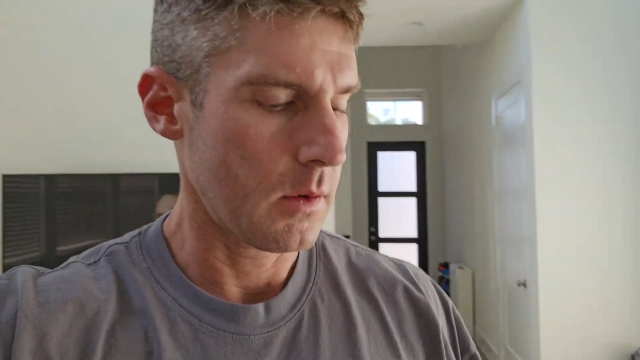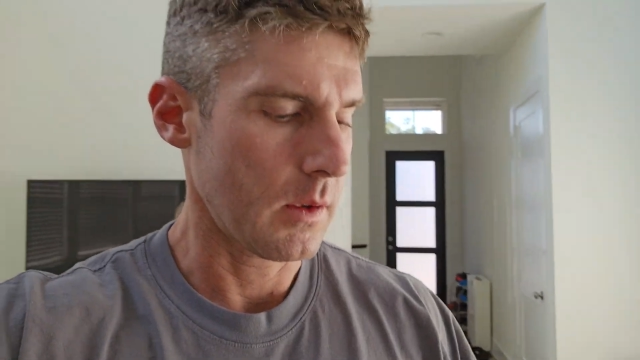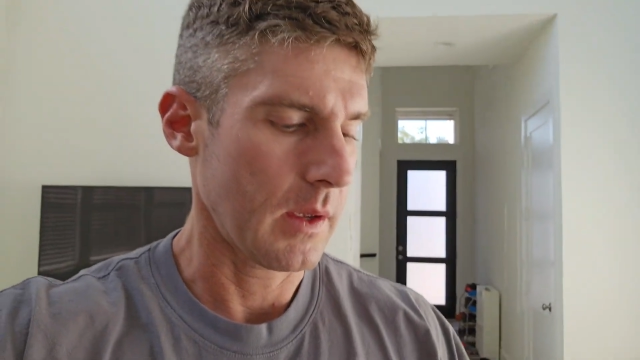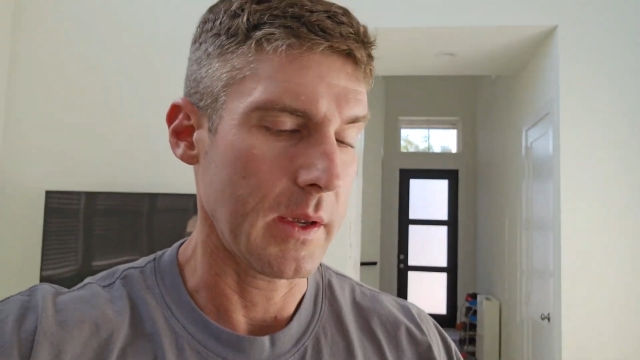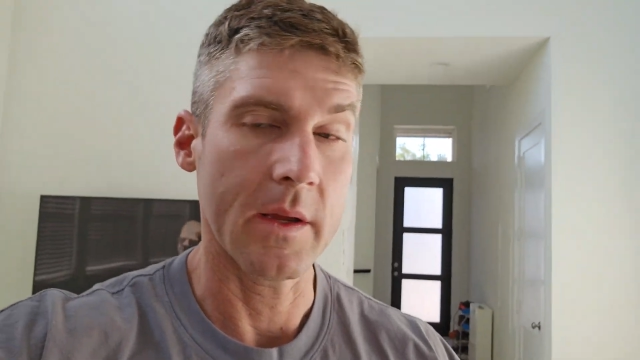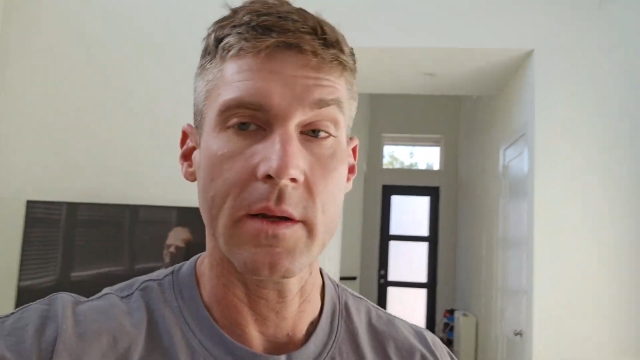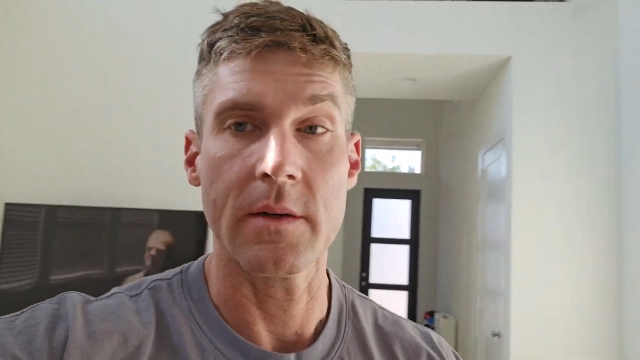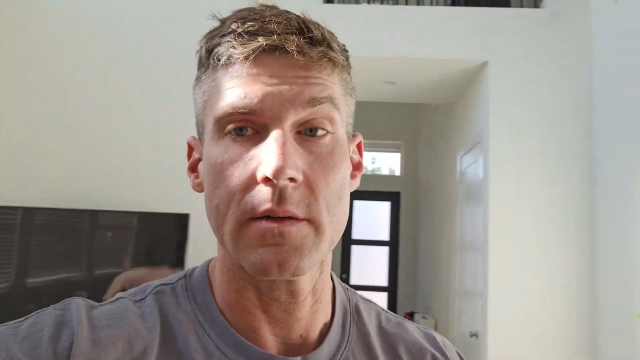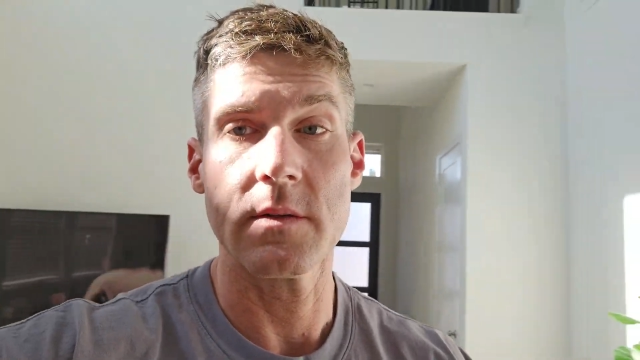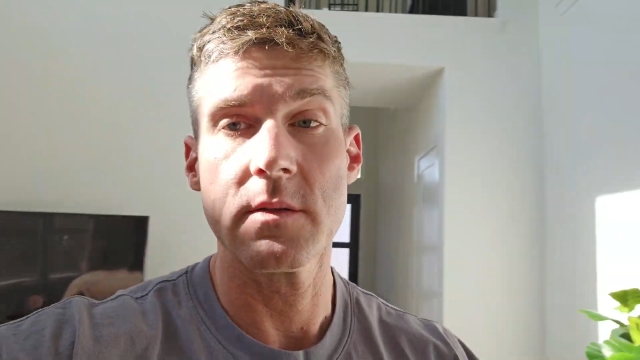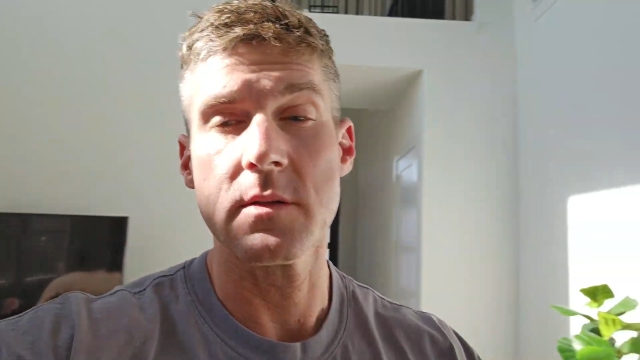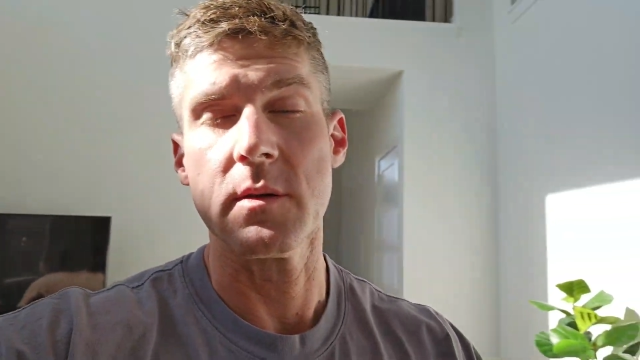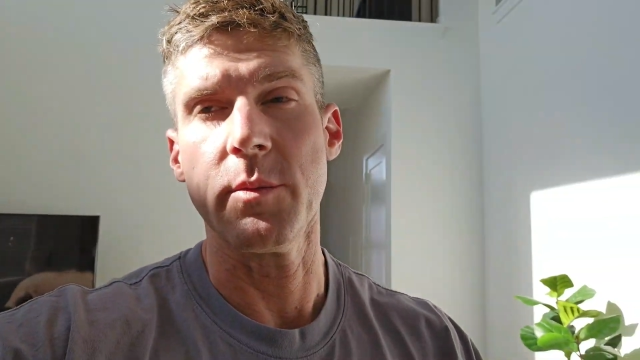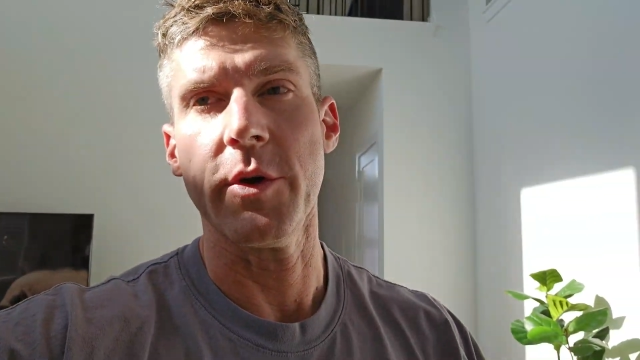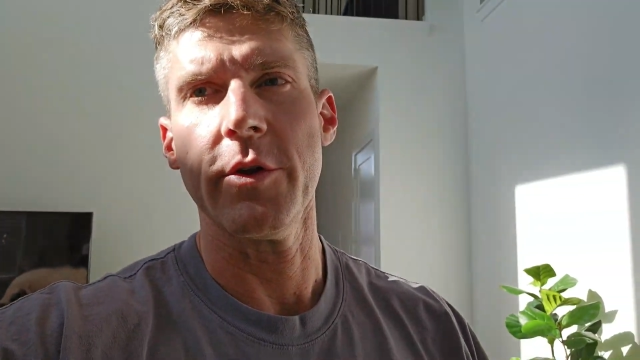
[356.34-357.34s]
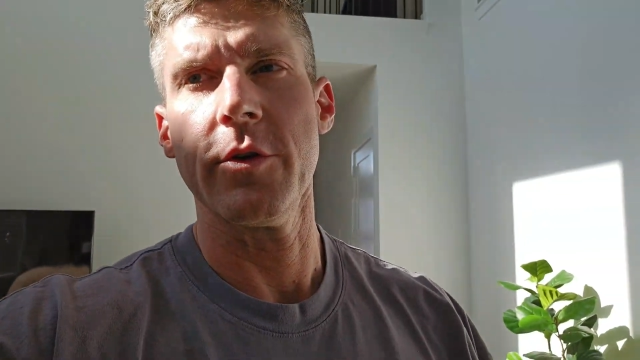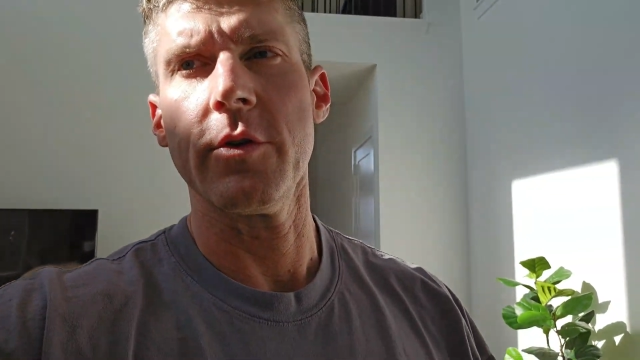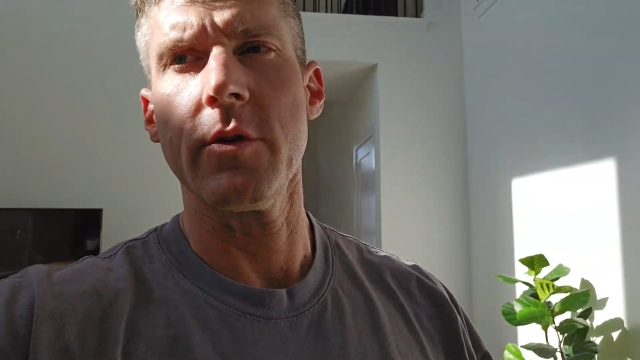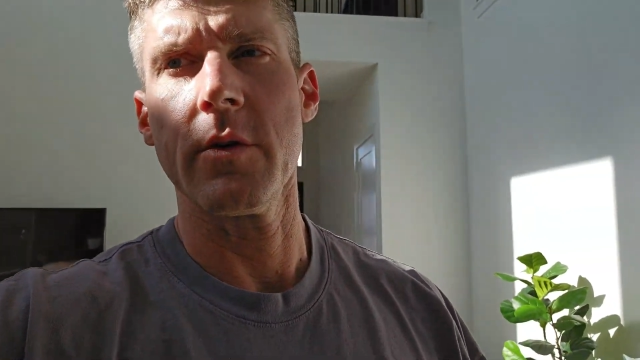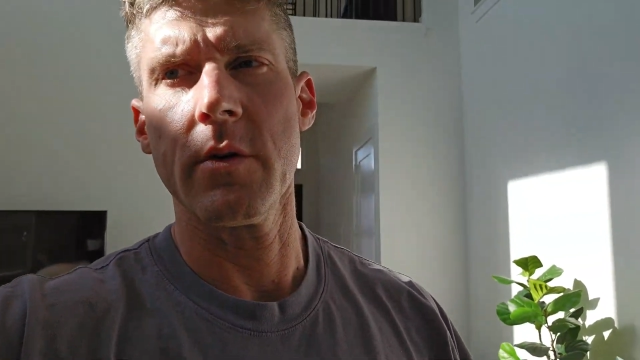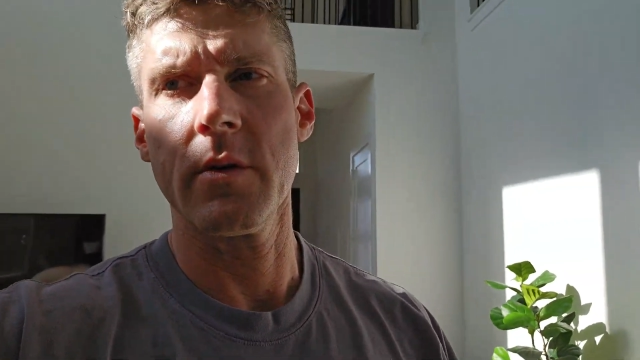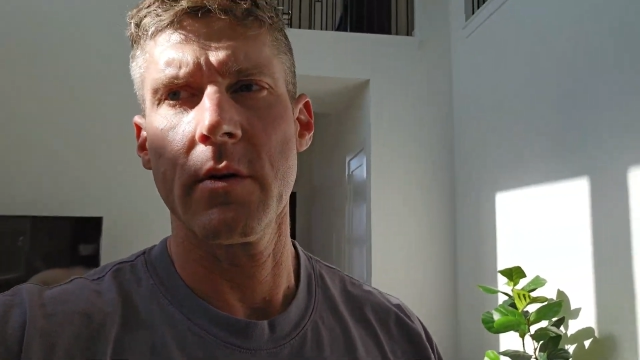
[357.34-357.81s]
And some
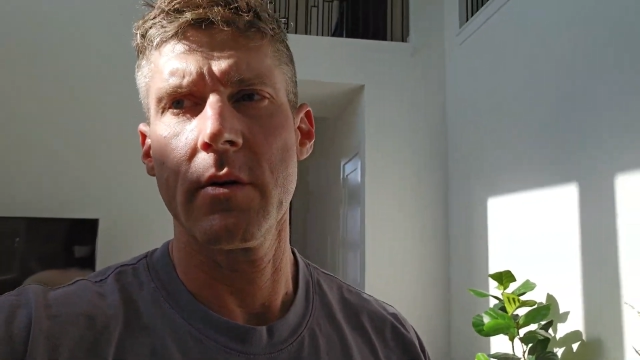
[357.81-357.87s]
other